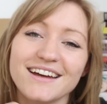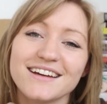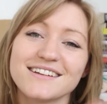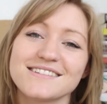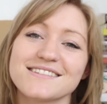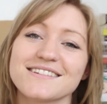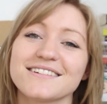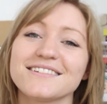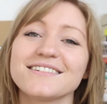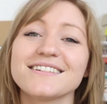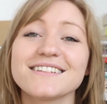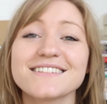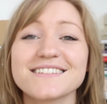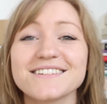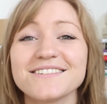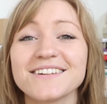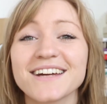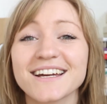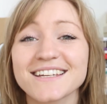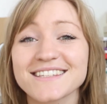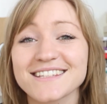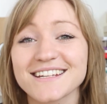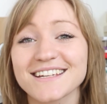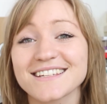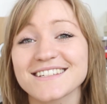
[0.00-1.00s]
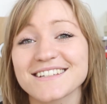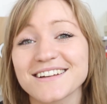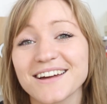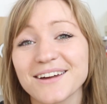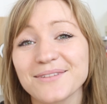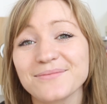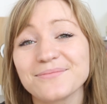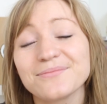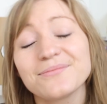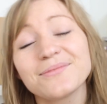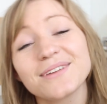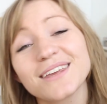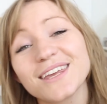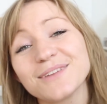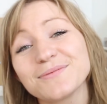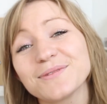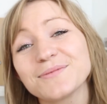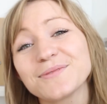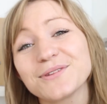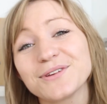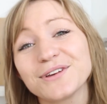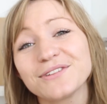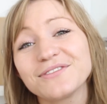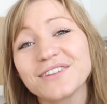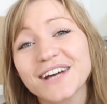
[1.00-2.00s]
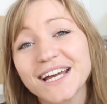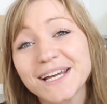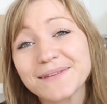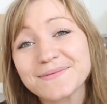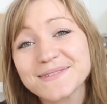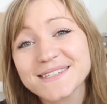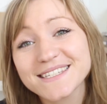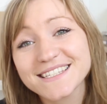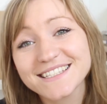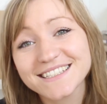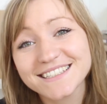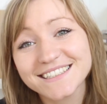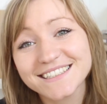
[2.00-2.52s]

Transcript: So I'll see you guys next time. Keep up the good vibes.